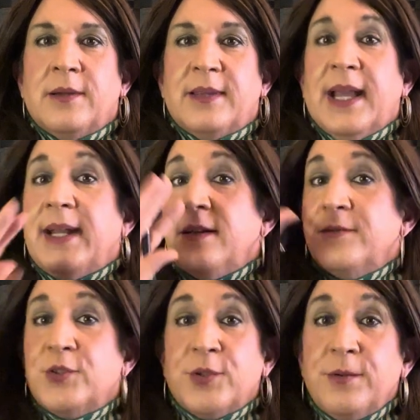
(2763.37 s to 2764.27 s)
the idea of
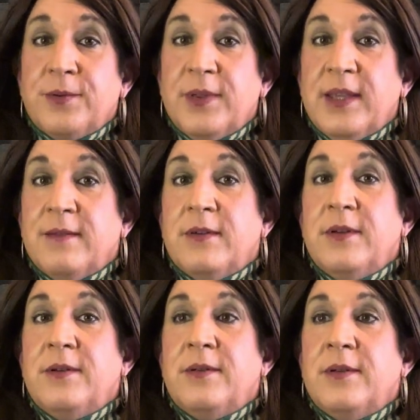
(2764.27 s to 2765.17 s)
truth
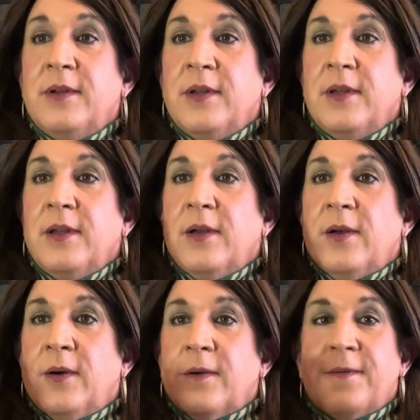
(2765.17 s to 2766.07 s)
even,
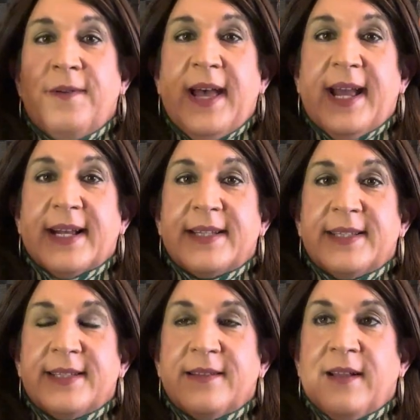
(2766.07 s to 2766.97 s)
or
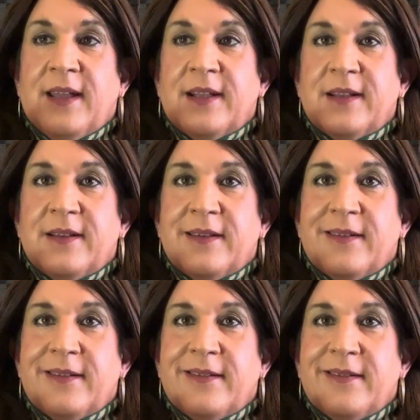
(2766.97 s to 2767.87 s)
facts. Like,
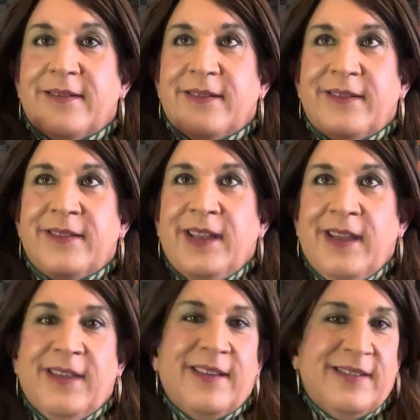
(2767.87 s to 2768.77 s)

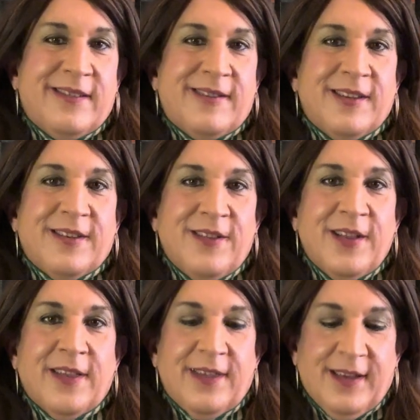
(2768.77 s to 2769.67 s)
yeah, there's just
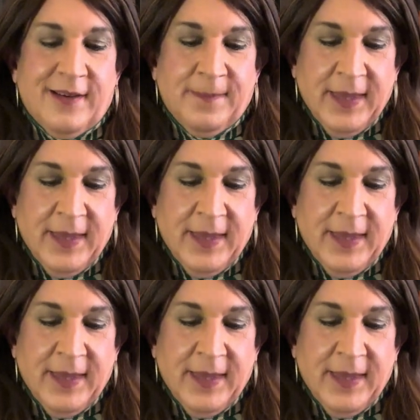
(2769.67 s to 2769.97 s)
nothing.